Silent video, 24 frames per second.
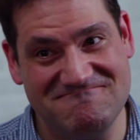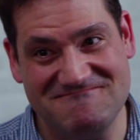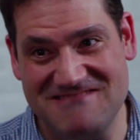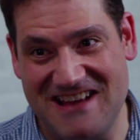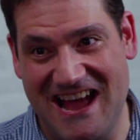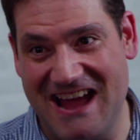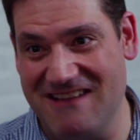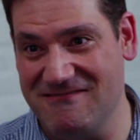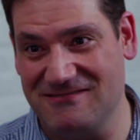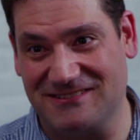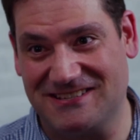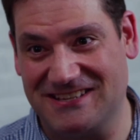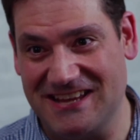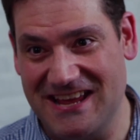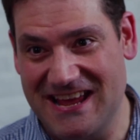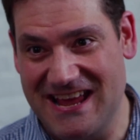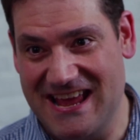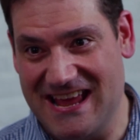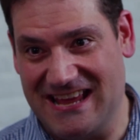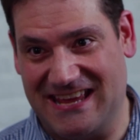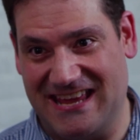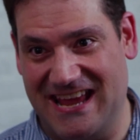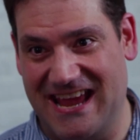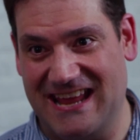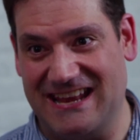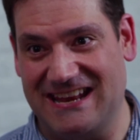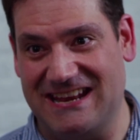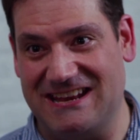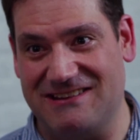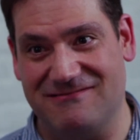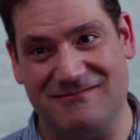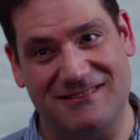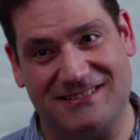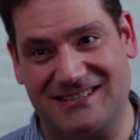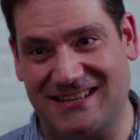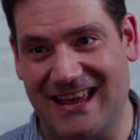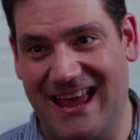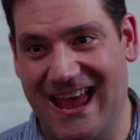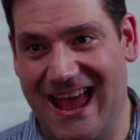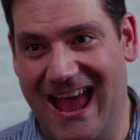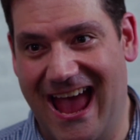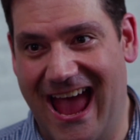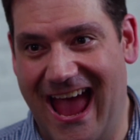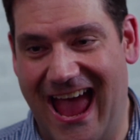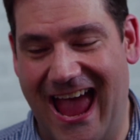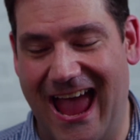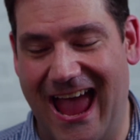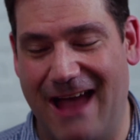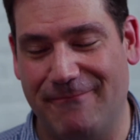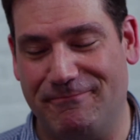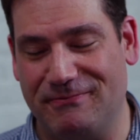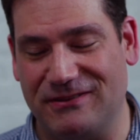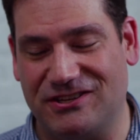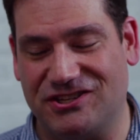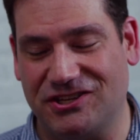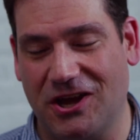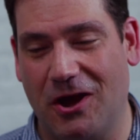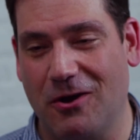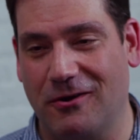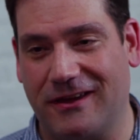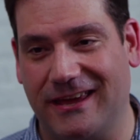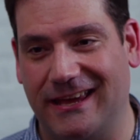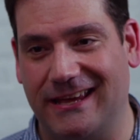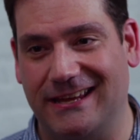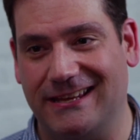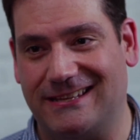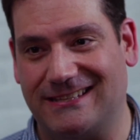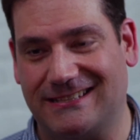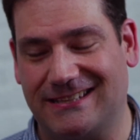I was kidding. It was happy jokey